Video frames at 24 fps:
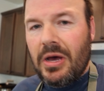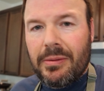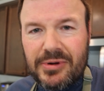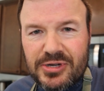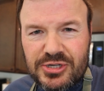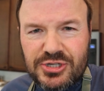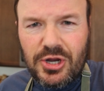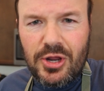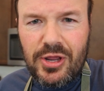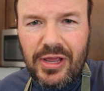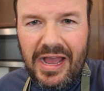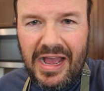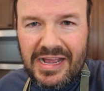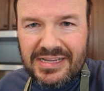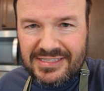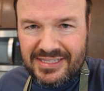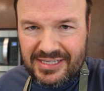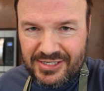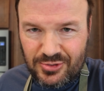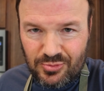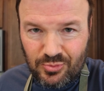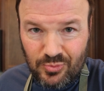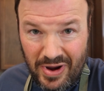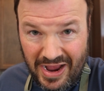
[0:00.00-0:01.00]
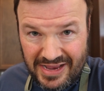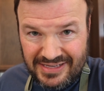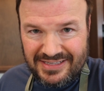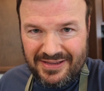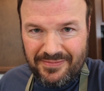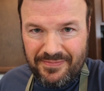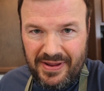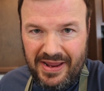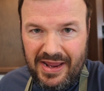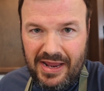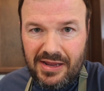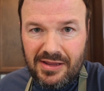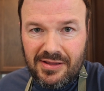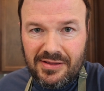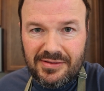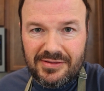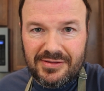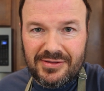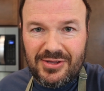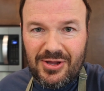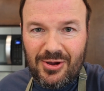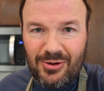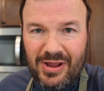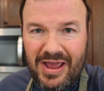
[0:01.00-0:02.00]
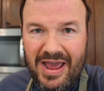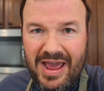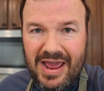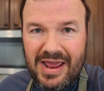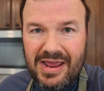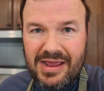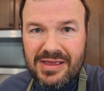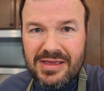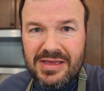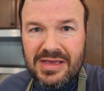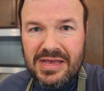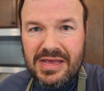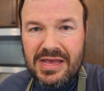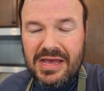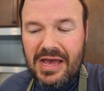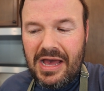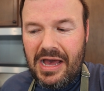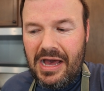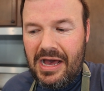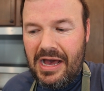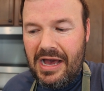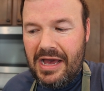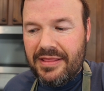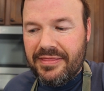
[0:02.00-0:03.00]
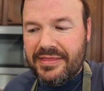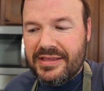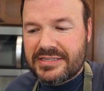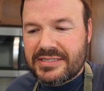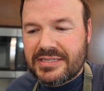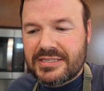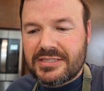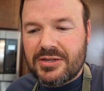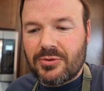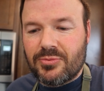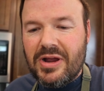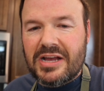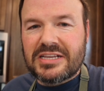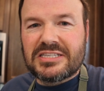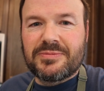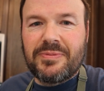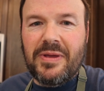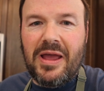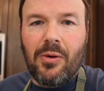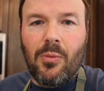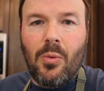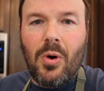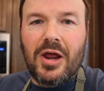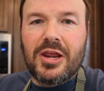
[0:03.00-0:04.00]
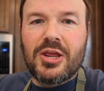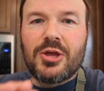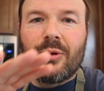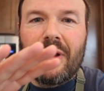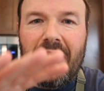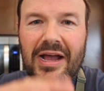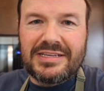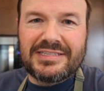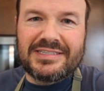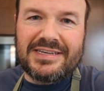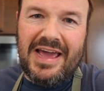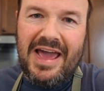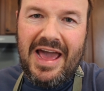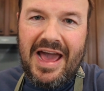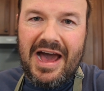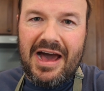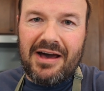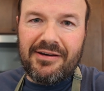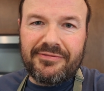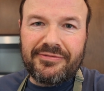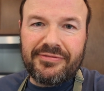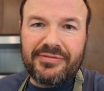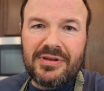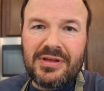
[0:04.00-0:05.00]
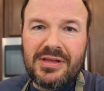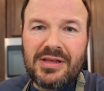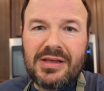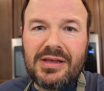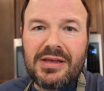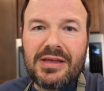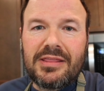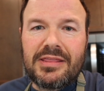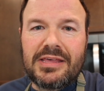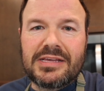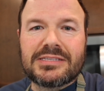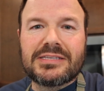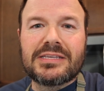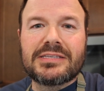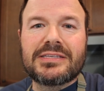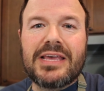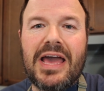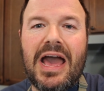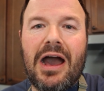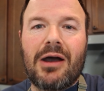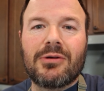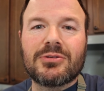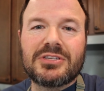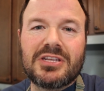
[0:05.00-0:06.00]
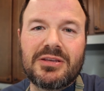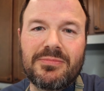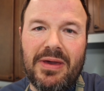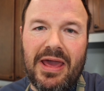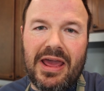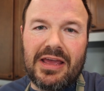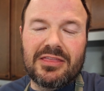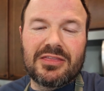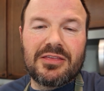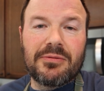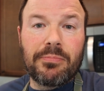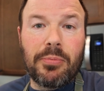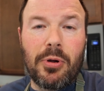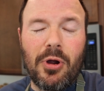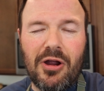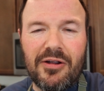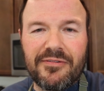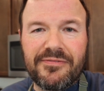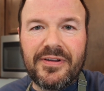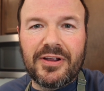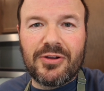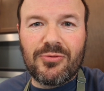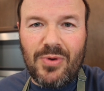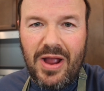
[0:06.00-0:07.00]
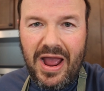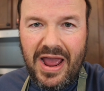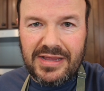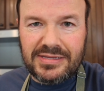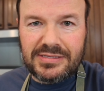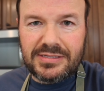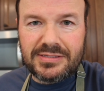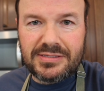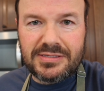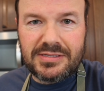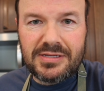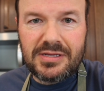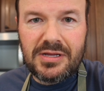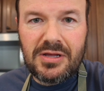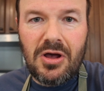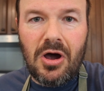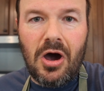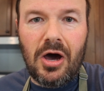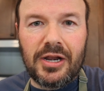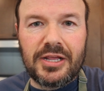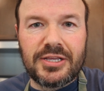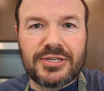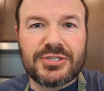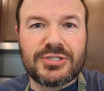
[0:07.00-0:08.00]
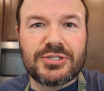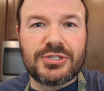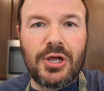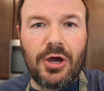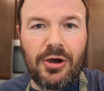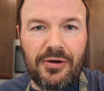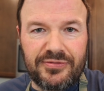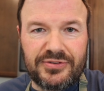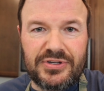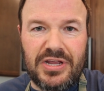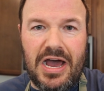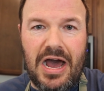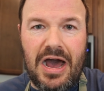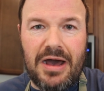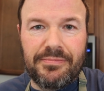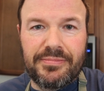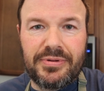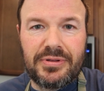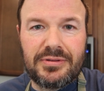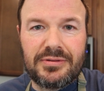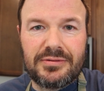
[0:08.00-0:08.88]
I'm gonna show you guys this recipe, okay? This is a recipe I want you guys to have. This is how to make the perfect rice on a stovetop,